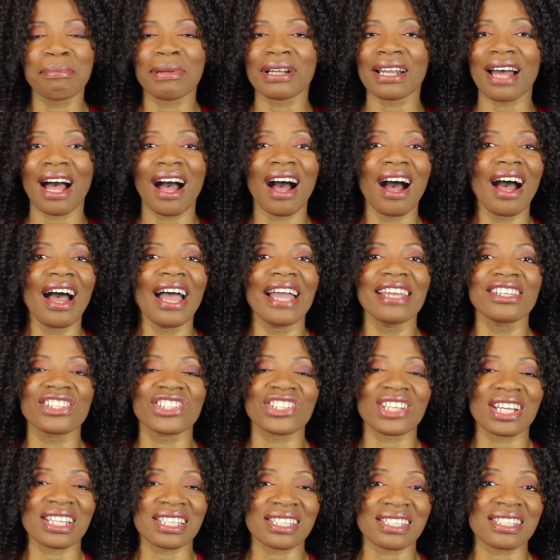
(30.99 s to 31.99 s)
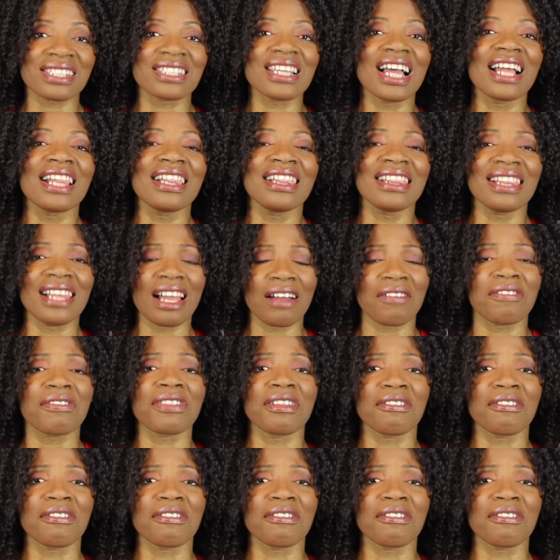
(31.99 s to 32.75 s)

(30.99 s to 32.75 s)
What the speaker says: but I just love